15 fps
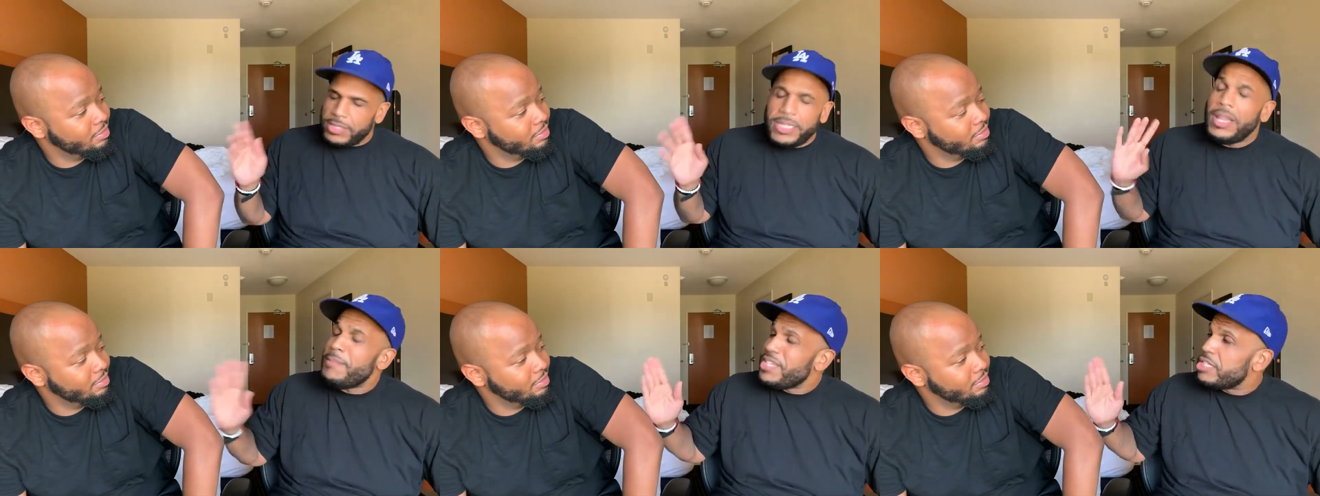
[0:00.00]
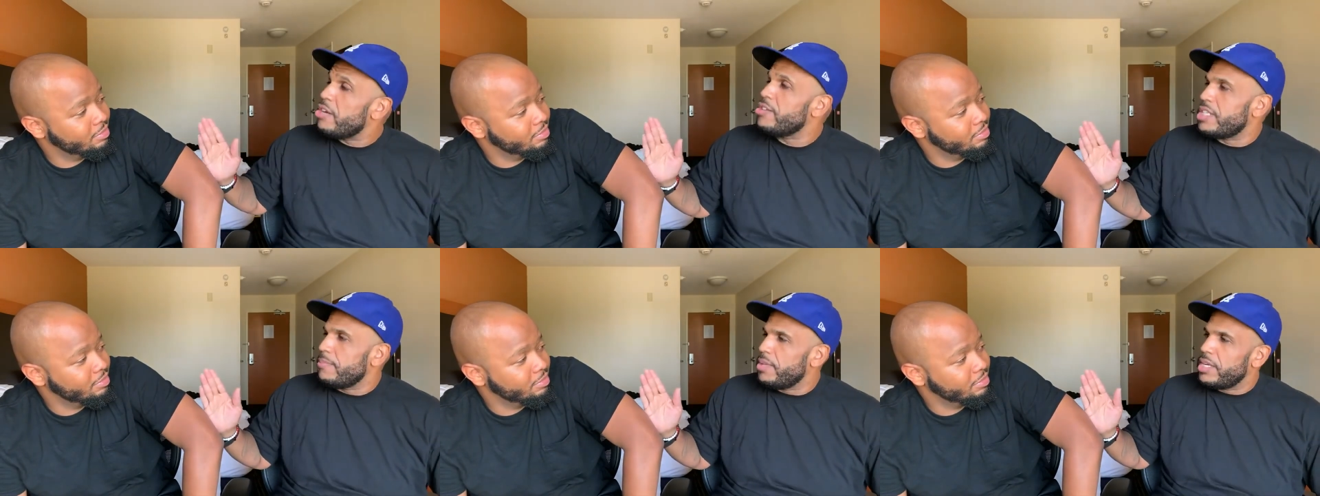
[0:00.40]
Speaker 1: Let me
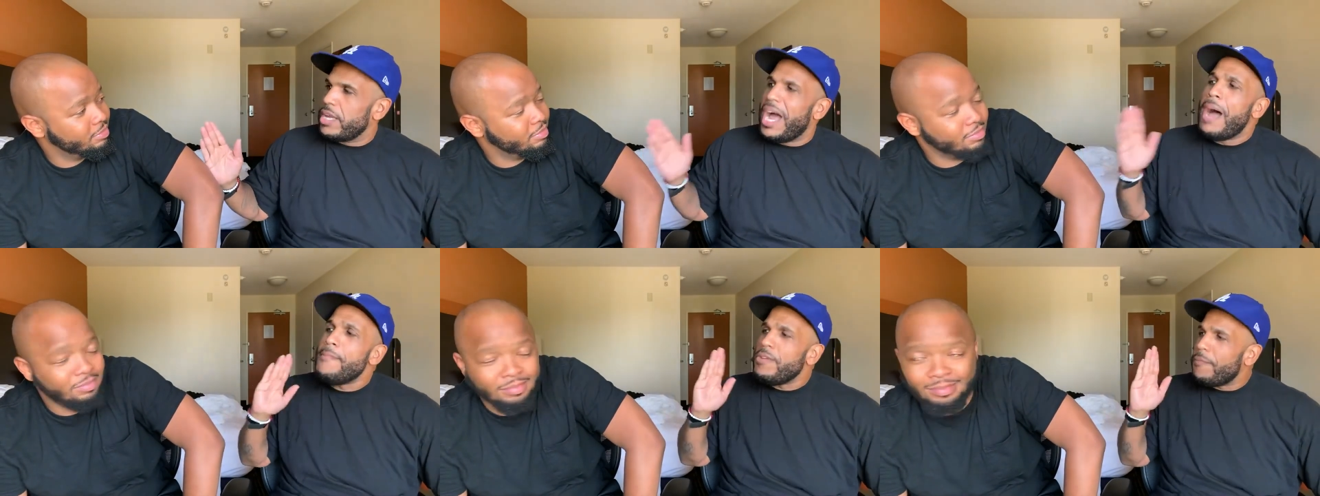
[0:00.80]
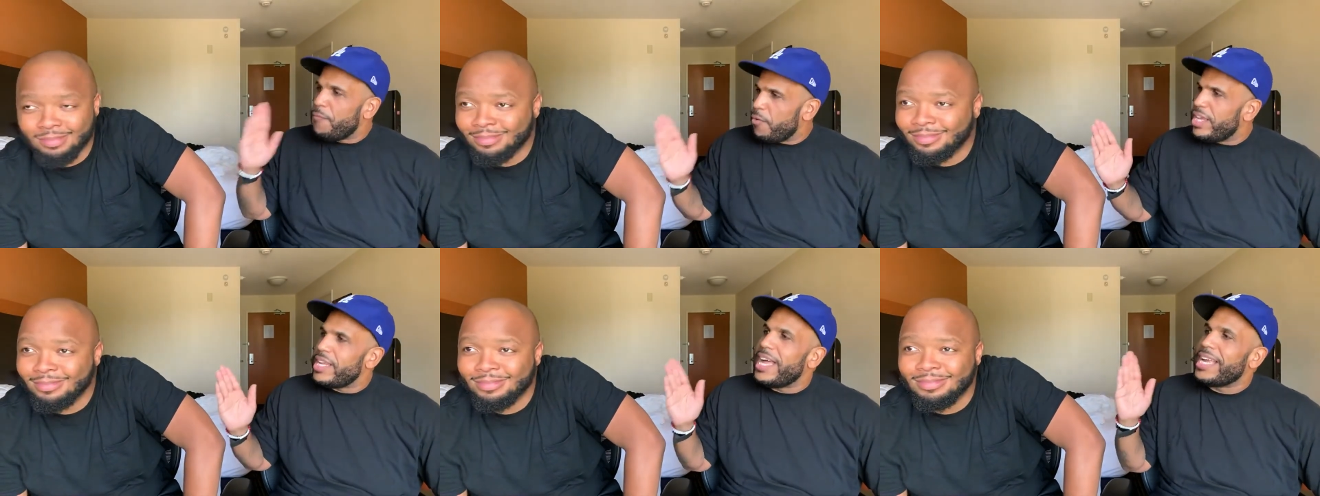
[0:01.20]
tell you something. I'm your
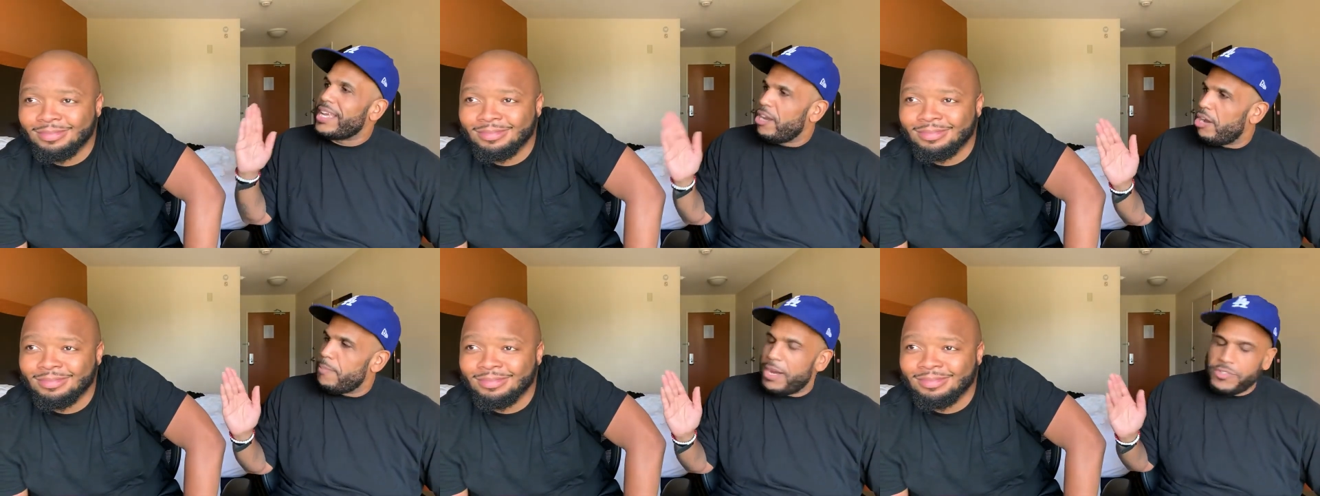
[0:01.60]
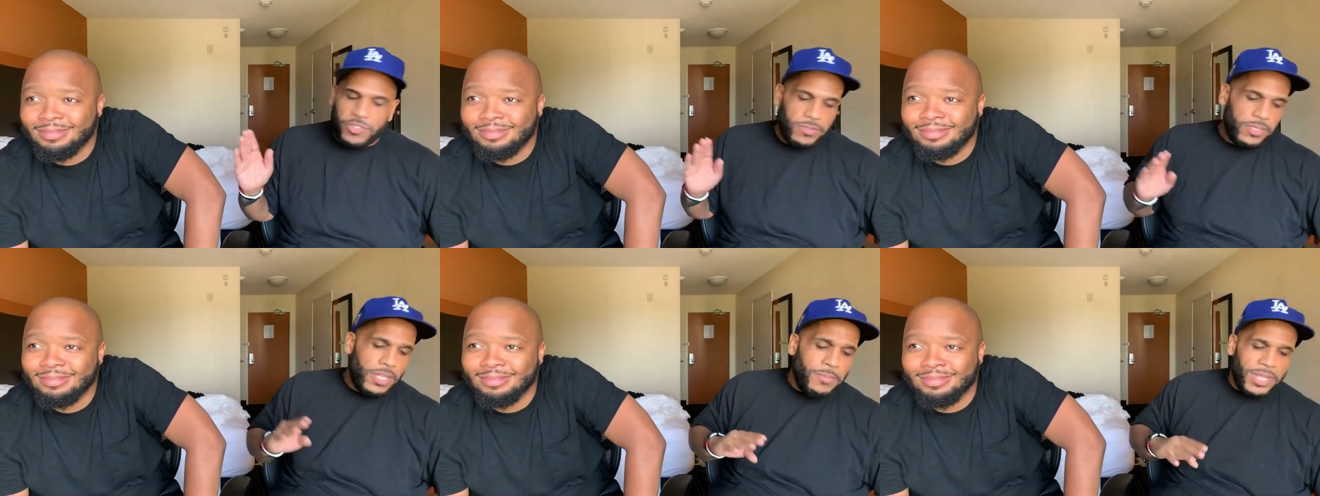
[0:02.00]
friend, and I care about
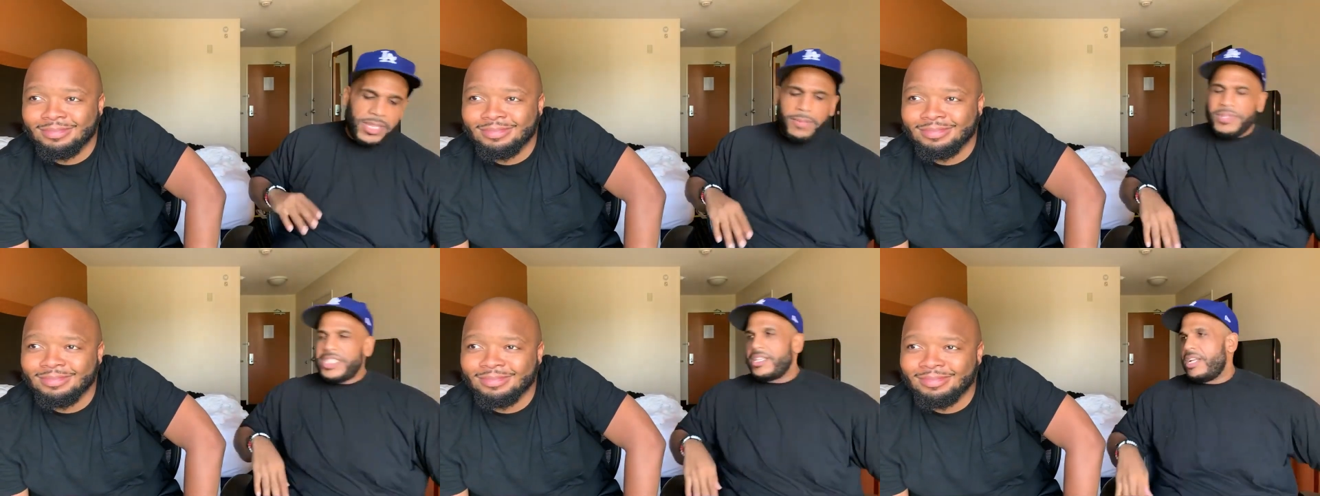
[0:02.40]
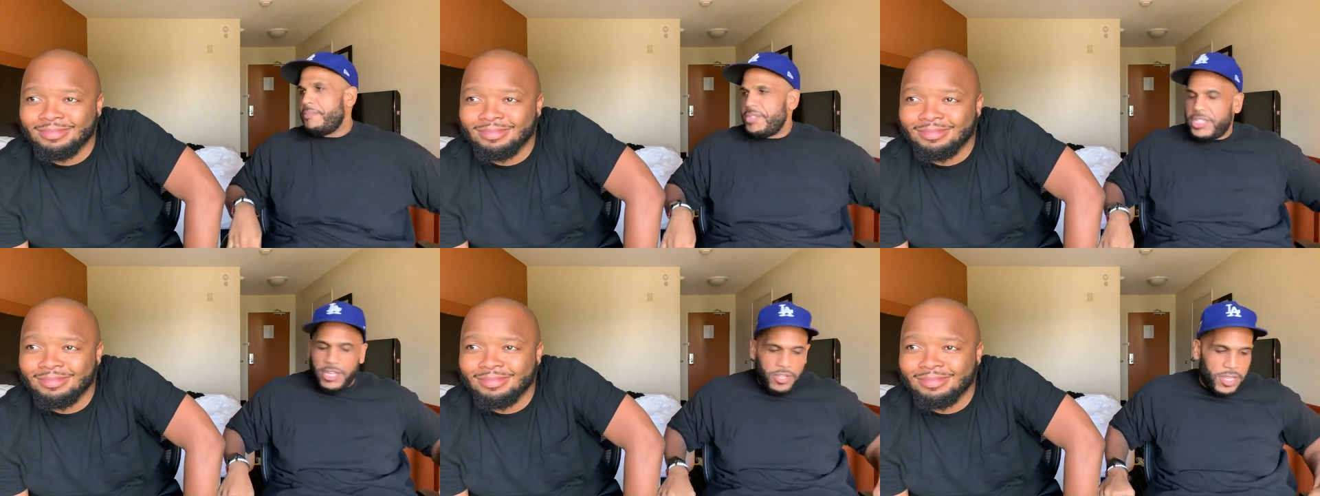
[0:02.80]
you. Let me let me sit
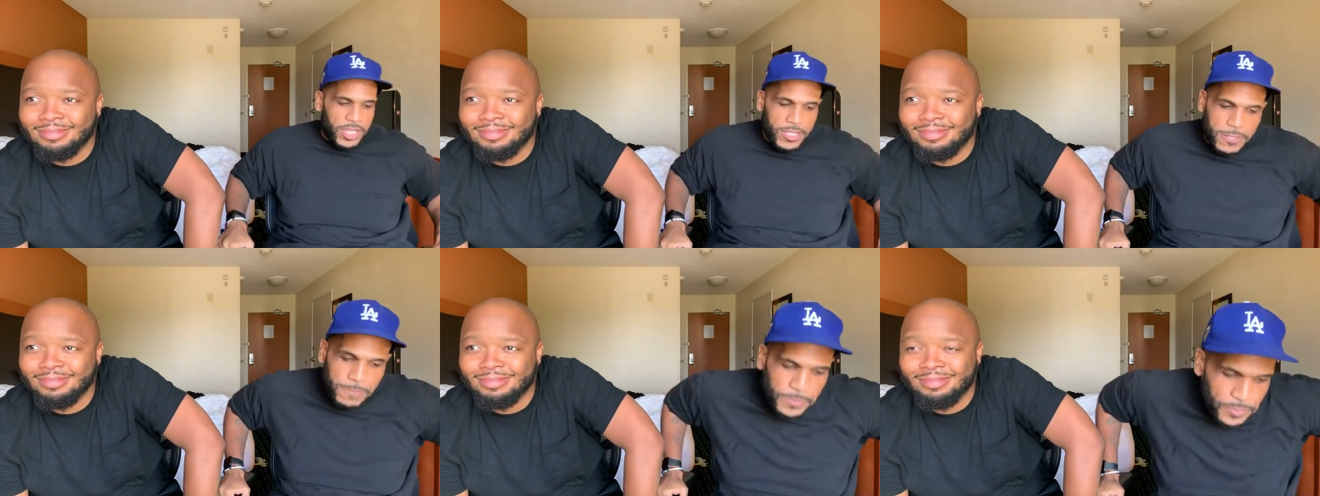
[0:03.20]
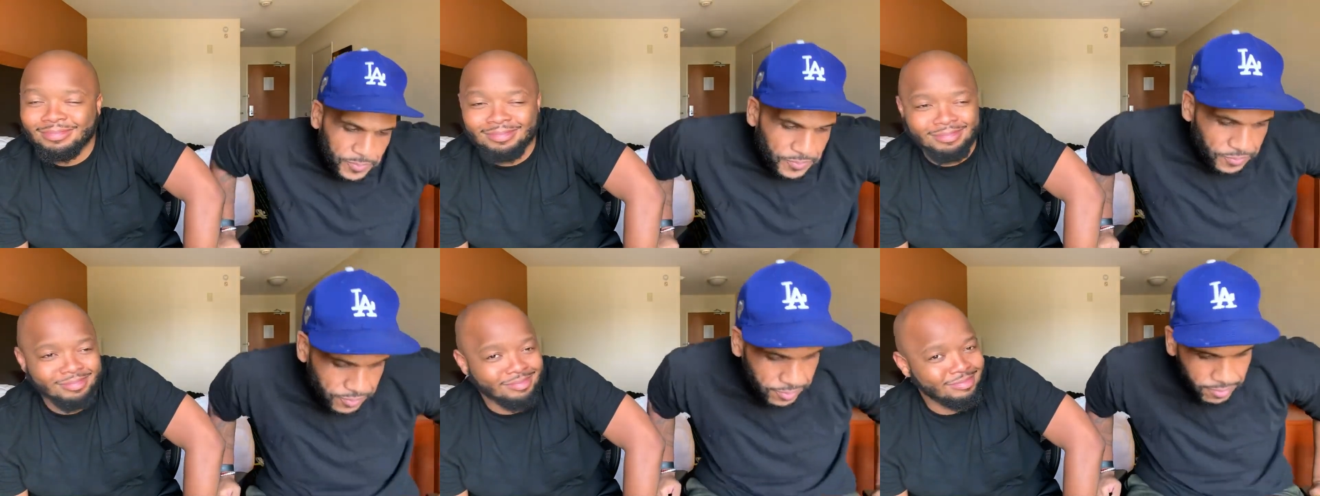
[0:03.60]
up and tell you this.
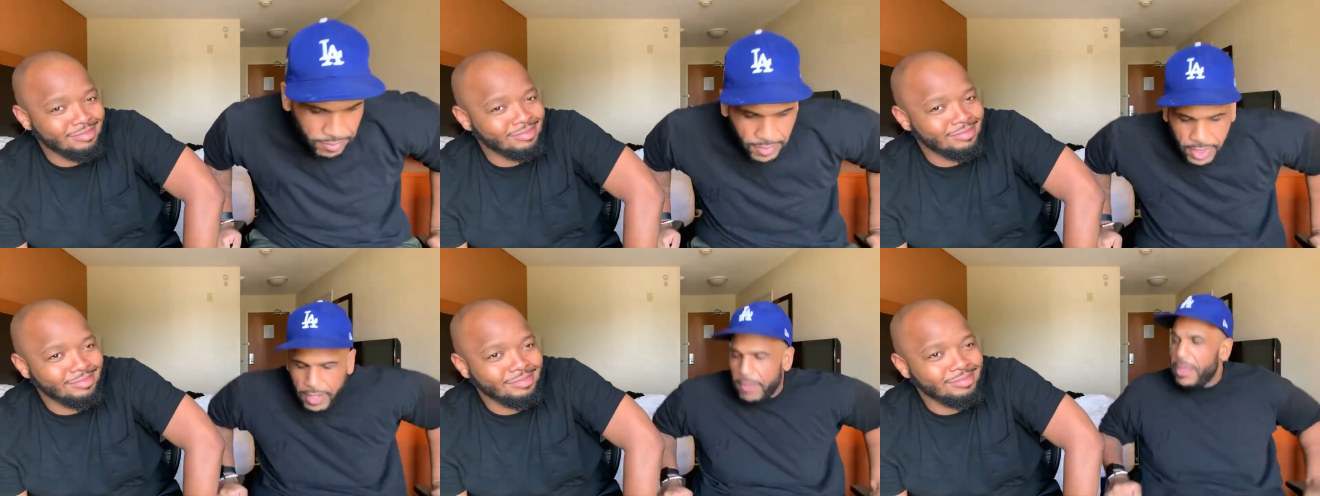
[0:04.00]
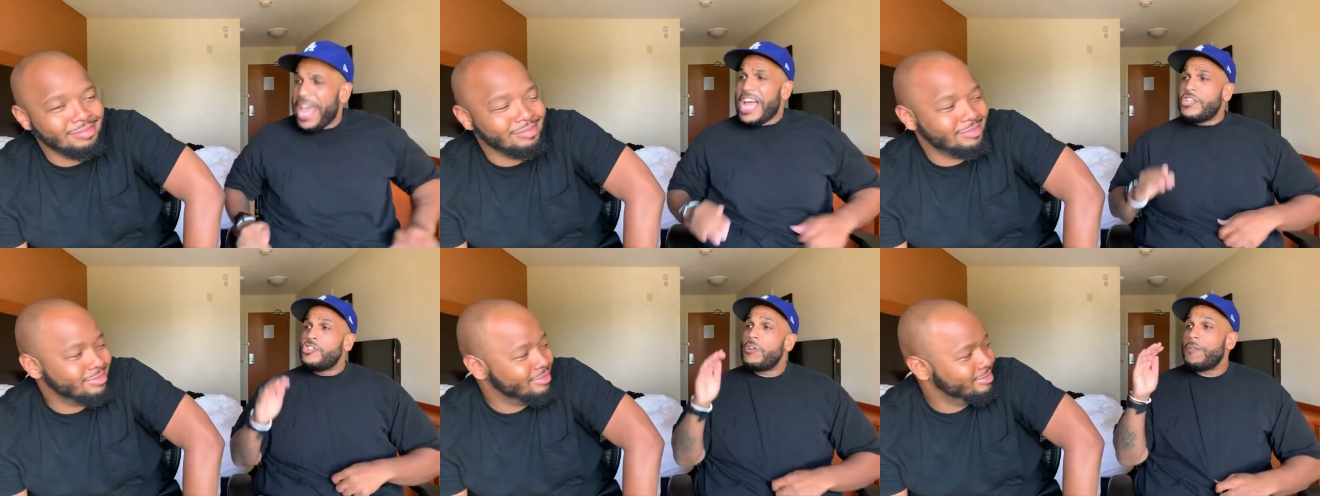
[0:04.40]

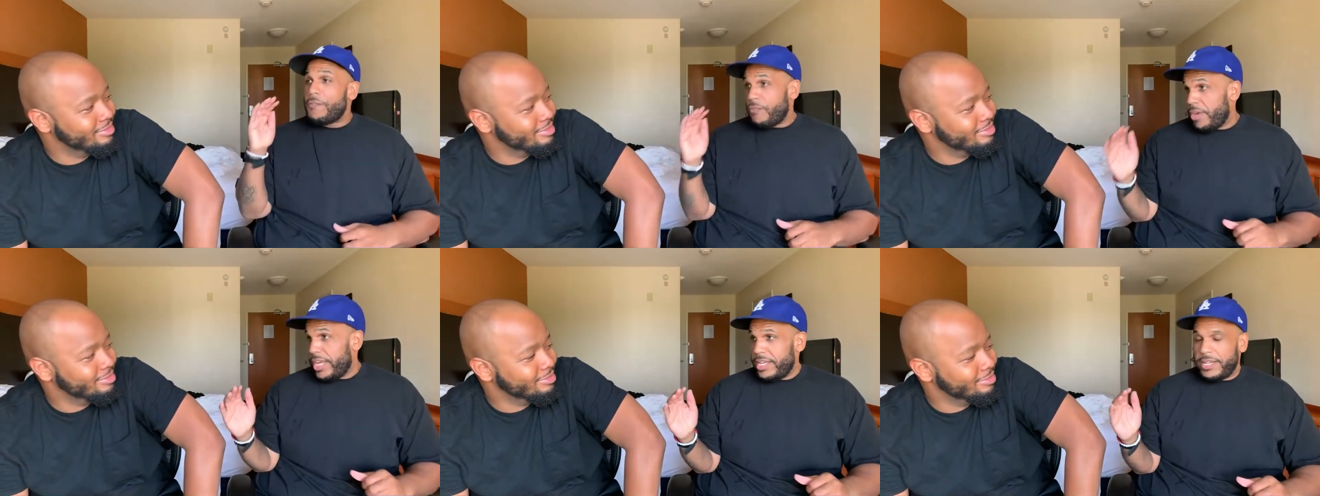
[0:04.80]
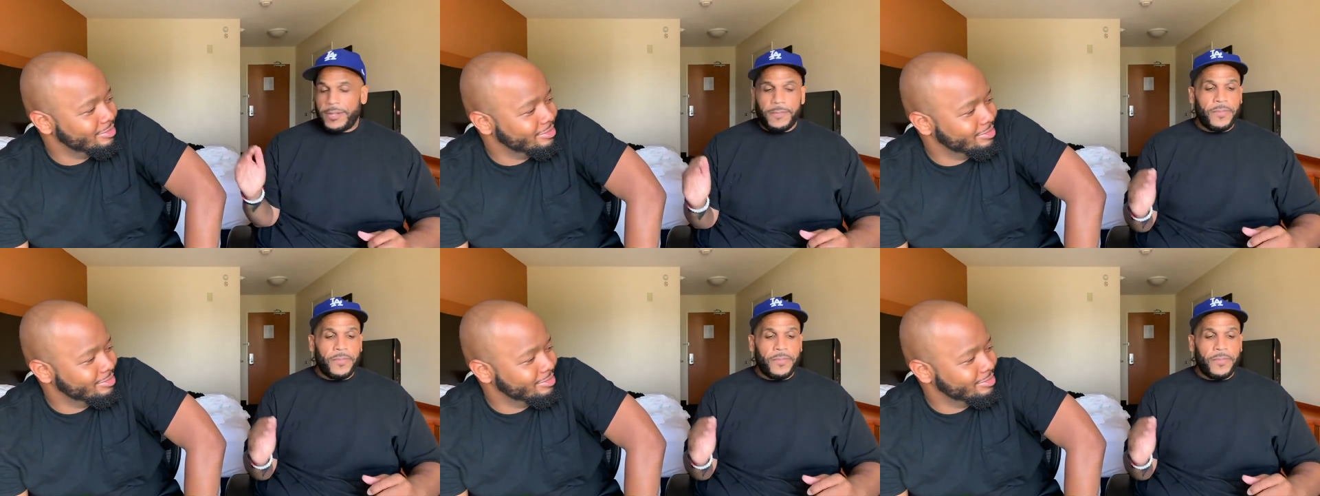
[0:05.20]
As your friend,